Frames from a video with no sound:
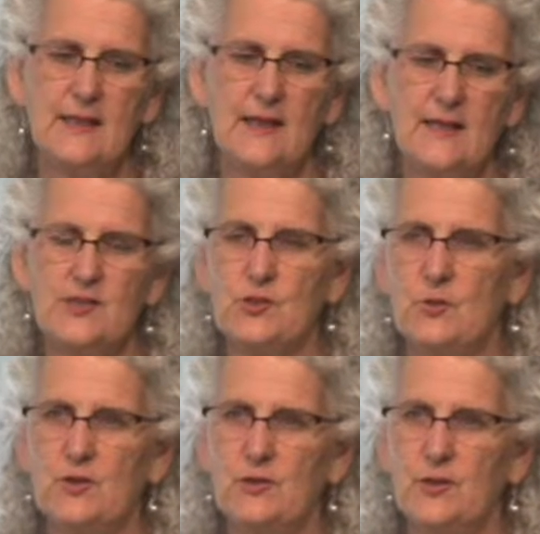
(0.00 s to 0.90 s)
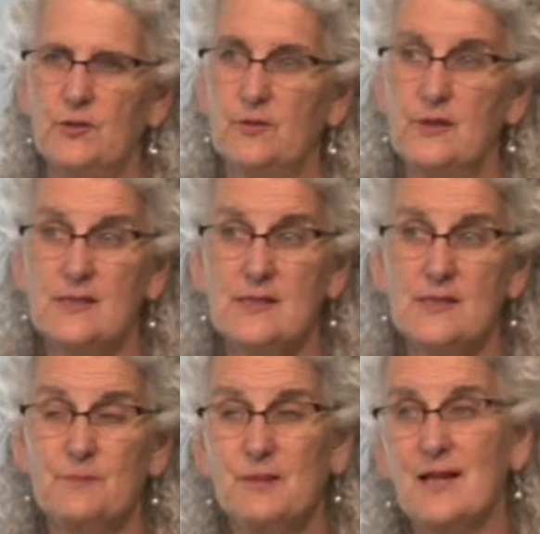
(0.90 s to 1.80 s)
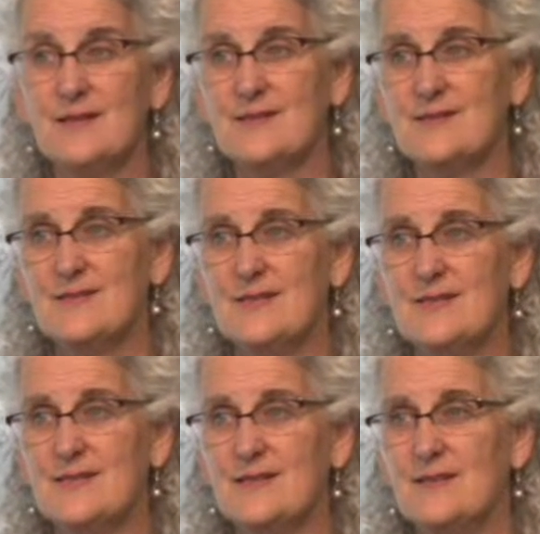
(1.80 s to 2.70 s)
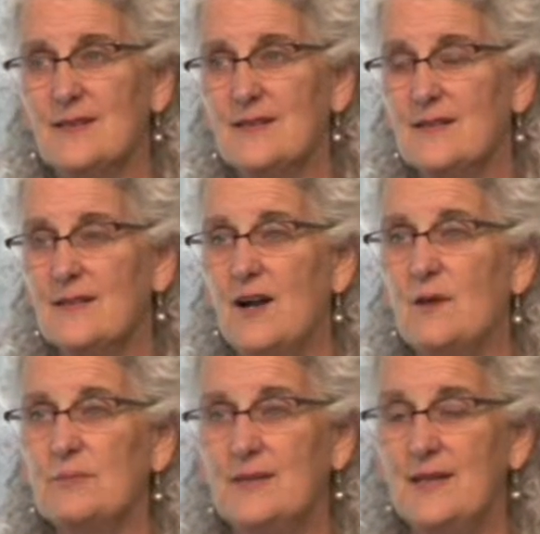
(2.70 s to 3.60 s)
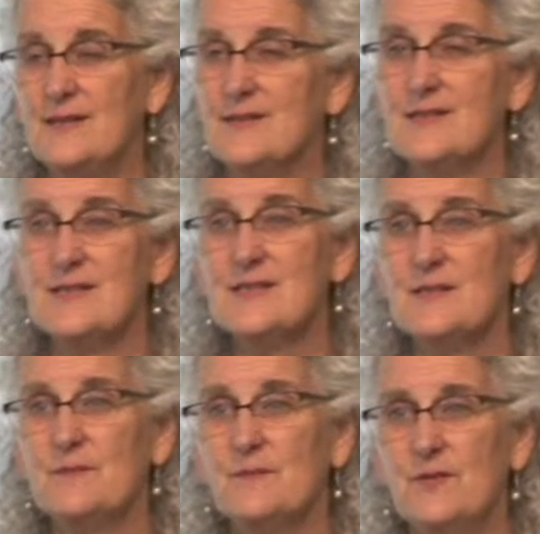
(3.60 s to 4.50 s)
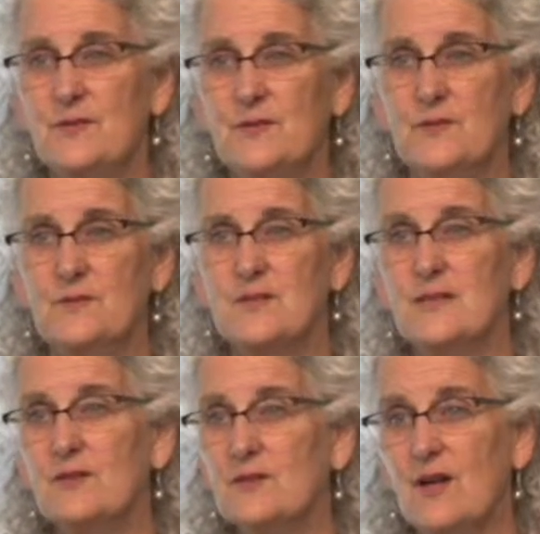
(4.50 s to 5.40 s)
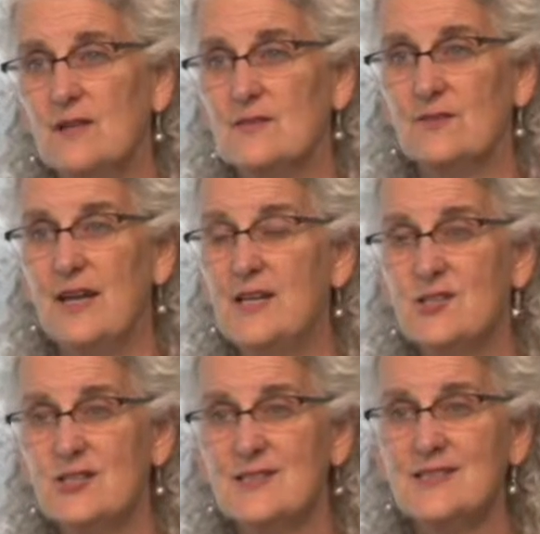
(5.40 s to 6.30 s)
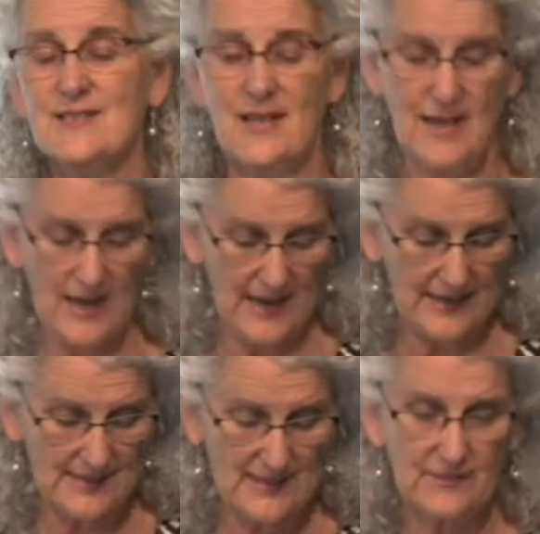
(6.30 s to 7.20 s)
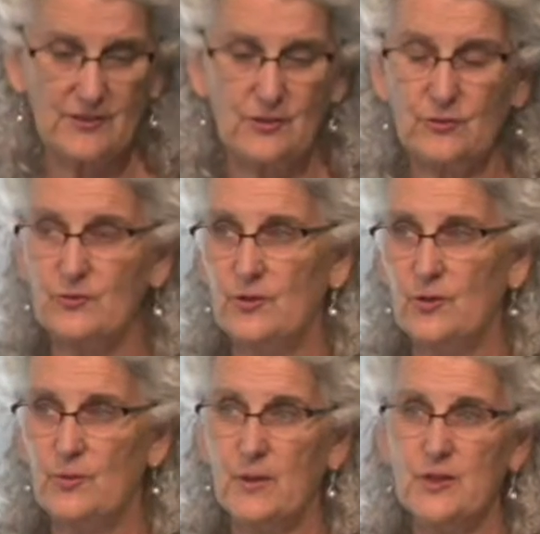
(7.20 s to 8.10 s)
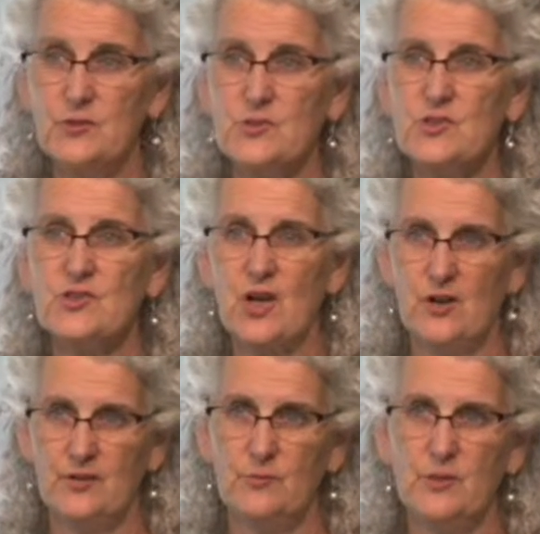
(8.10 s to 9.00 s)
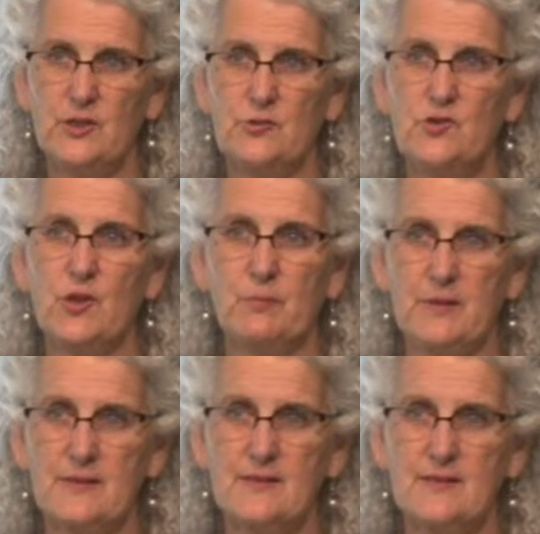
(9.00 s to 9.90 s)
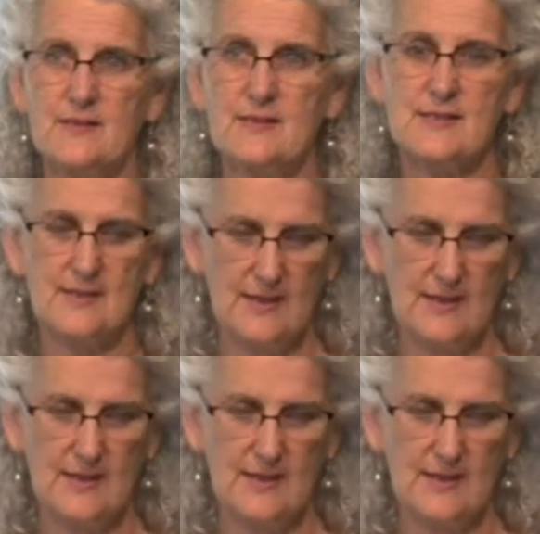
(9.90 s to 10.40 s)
and as you all know, it's complex. It's a complicated system. There are no single causal agents, and it's difficult to know where you start, where you jump into this